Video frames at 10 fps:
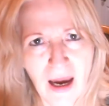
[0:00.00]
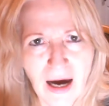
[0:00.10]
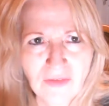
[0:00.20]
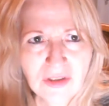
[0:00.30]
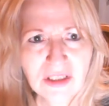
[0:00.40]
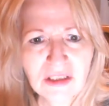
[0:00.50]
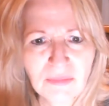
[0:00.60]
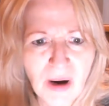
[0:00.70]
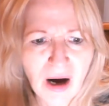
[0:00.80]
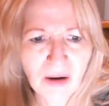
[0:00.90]
And this is
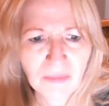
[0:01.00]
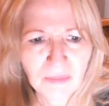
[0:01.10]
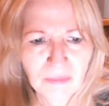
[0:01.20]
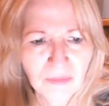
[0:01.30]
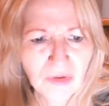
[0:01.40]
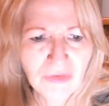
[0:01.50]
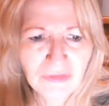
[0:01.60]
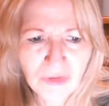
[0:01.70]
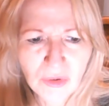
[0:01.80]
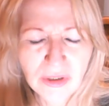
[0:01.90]
about moving
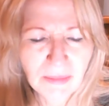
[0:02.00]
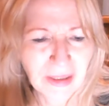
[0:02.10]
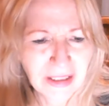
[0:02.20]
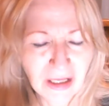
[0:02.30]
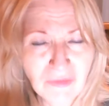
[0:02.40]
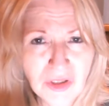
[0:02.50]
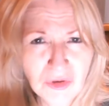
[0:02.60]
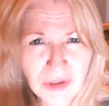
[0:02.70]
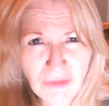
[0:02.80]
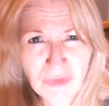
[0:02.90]
forward. I mean, loving
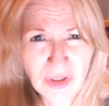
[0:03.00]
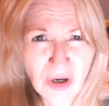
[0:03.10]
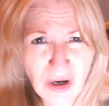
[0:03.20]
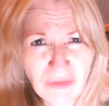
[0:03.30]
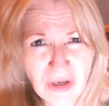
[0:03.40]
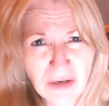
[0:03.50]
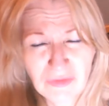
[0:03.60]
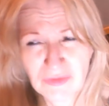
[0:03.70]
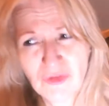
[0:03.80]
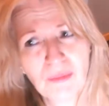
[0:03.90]
yourself enough
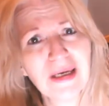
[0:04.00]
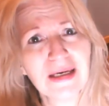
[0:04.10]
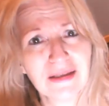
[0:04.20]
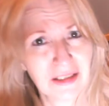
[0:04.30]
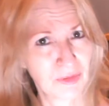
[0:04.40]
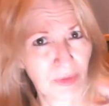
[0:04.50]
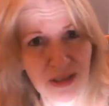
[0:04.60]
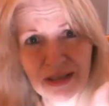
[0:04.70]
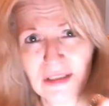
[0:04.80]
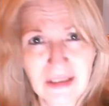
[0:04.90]
for me. This is what
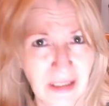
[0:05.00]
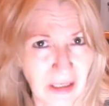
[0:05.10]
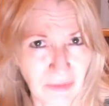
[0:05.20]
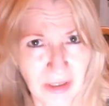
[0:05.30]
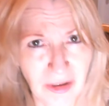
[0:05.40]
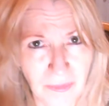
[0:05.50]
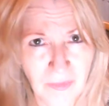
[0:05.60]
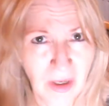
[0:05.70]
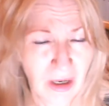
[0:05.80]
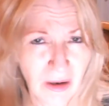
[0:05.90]
this is saying right here.
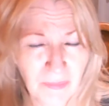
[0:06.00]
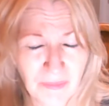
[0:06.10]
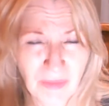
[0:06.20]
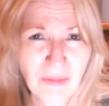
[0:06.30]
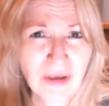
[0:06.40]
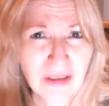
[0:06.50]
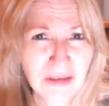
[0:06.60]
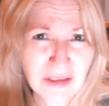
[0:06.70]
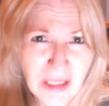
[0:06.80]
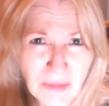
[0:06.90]
Maybe
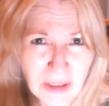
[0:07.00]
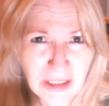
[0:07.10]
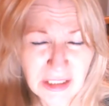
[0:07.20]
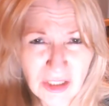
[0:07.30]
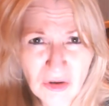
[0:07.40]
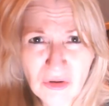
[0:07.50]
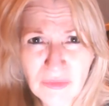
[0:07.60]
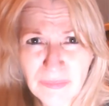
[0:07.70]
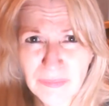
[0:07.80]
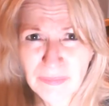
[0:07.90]
it's time to consider
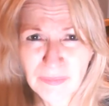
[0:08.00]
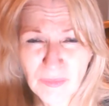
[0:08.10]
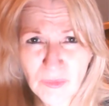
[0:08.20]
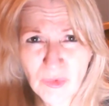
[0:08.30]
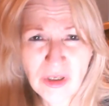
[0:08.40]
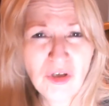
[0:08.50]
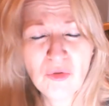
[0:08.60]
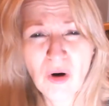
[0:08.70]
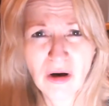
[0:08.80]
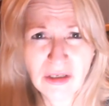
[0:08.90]
what you
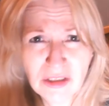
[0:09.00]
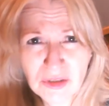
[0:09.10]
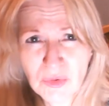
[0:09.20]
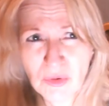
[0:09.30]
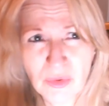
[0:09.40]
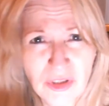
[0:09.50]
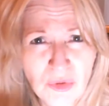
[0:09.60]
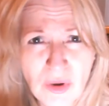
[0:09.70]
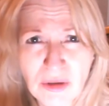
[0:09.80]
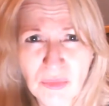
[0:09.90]
want in this world, what you
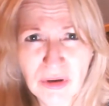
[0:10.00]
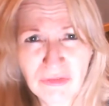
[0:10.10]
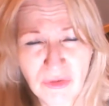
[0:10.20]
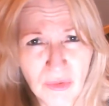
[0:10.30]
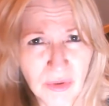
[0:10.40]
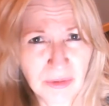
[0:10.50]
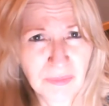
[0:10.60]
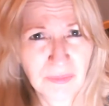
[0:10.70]
want to bring forward,